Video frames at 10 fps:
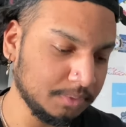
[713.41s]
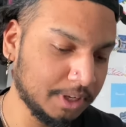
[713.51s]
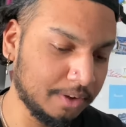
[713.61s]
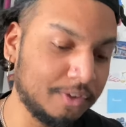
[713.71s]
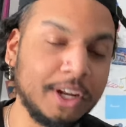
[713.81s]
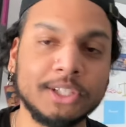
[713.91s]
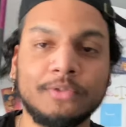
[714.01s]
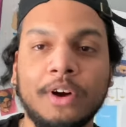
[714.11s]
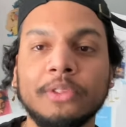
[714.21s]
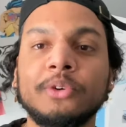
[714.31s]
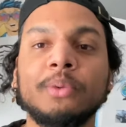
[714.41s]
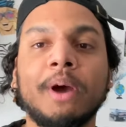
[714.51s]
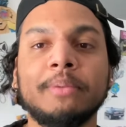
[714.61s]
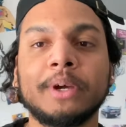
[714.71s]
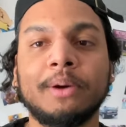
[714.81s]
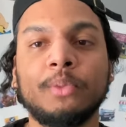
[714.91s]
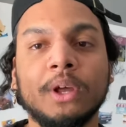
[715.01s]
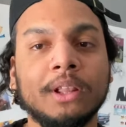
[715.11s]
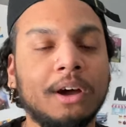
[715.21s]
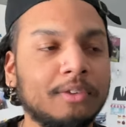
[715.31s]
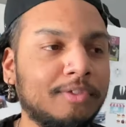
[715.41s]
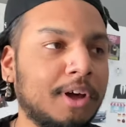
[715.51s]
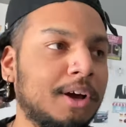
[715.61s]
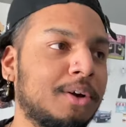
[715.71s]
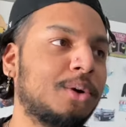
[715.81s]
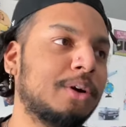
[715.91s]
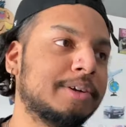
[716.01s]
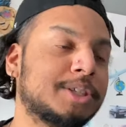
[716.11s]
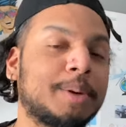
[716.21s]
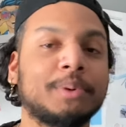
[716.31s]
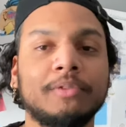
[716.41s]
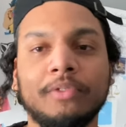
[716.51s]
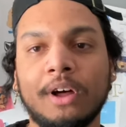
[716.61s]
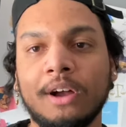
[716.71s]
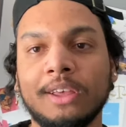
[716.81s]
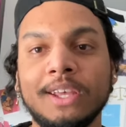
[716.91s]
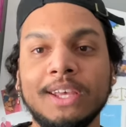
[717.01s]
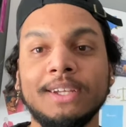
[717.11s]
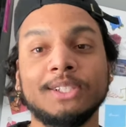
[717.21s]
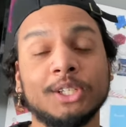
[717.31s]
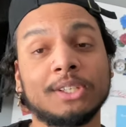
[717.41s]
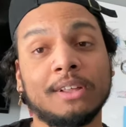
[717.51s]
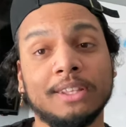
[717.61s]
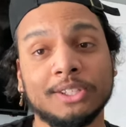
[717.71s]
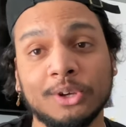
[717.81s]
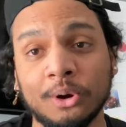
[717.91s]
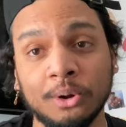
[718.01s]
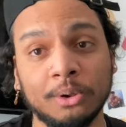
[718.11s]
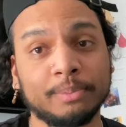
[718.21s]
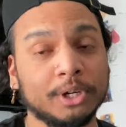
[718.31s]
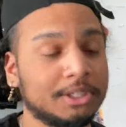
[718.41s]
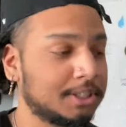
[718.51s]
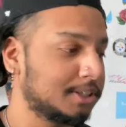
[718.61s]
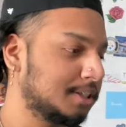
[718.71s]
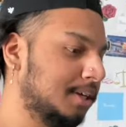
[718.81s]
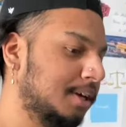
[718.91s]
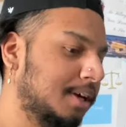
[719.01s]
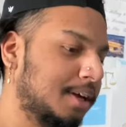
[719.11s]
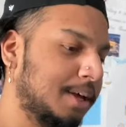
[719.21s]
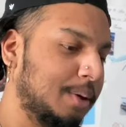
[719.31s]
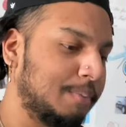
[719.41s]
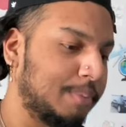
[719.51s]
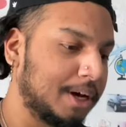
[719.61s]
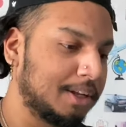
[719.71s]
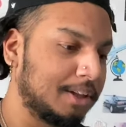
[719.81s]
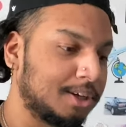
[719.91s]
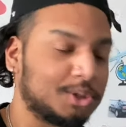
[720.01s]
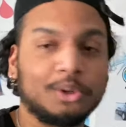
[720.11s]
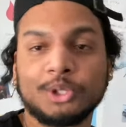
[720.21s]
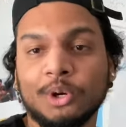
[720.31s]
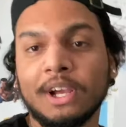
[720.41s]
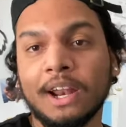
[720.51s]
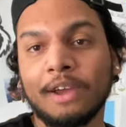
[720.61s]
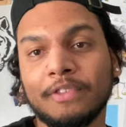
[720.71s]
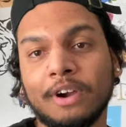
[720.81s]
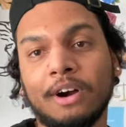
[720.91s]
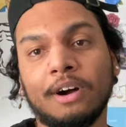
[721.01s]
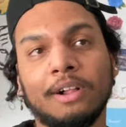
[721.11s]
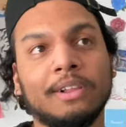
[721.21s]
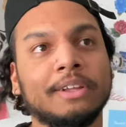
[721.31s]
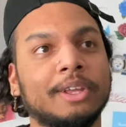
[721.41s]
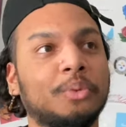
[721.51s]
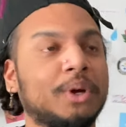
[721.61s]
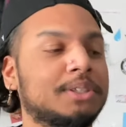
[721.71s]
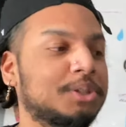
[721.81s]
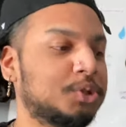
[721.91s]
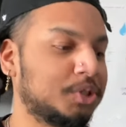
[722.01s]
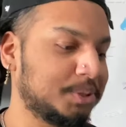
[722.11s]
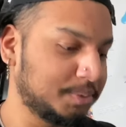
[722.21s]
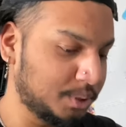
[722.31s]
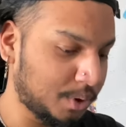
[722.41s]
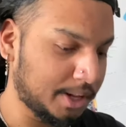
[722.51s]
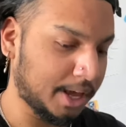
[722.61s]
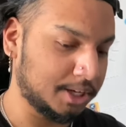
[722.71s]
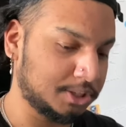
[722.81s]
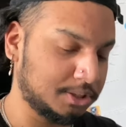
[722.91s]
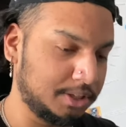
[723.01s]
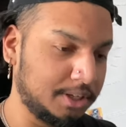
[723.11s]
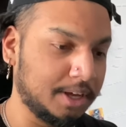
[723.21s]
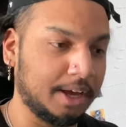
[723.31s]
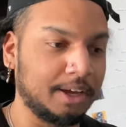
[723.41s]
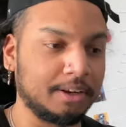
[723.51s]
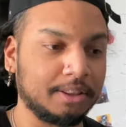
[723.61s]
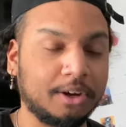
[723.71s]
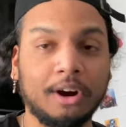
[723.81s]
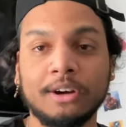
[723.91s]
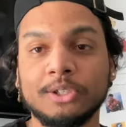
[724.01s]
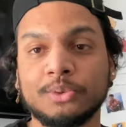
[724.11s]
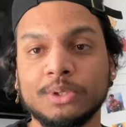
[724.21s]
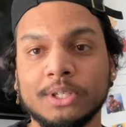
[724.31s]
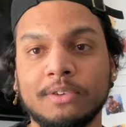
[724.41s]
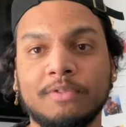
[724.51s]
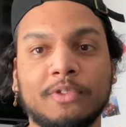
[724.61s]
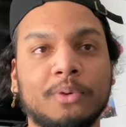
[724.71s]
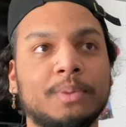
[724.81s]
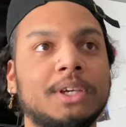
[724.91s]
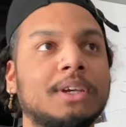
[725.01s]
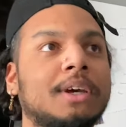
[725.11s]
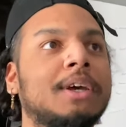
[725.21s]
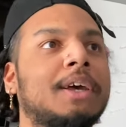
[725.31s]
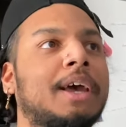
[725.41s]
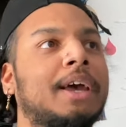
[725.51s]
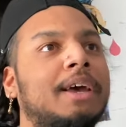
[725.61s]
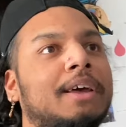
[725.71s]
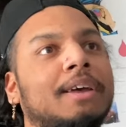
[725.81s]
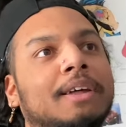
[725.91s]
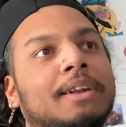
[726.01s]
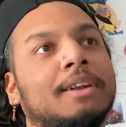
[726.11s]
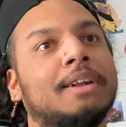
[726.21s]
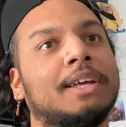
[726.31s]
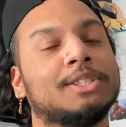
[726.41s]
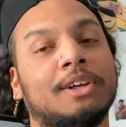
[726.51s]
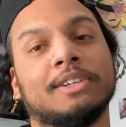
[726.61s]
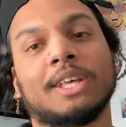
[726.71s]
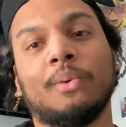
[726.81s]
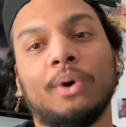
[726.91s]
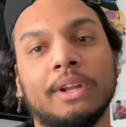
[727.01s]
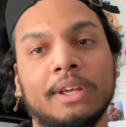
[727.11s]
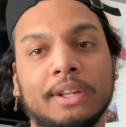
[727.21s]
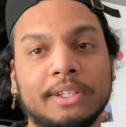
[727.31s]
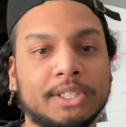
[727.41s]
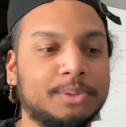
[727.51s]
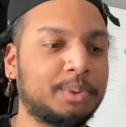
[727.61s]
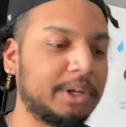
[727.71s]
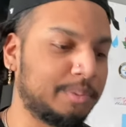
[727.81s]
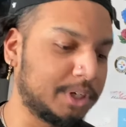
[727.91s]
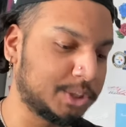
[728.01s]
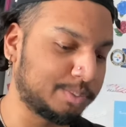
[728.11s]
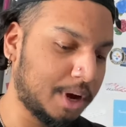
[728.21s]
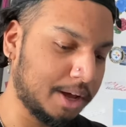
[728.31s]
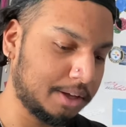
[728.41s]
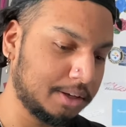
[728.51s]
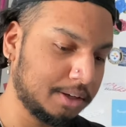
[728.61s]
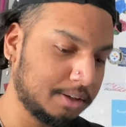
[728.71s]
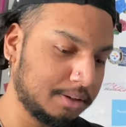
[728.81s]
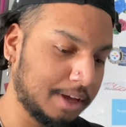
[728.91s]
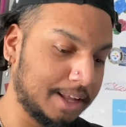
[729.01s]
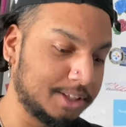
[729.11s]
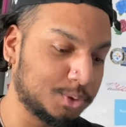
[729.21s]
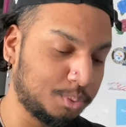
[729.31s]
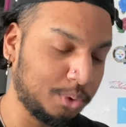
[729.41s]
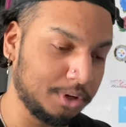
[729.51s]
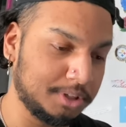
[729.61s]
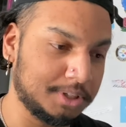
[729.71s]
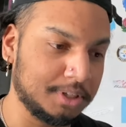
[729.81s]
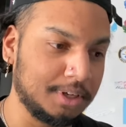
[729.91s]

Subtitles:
If it doesn't fall through, it might become one long vlog or a separate vlog just on this whole purchase. But long story short, got the call. It went extremely well actually, and the car is reserved for me. And as long as I want it, it's pretty much mine at this point.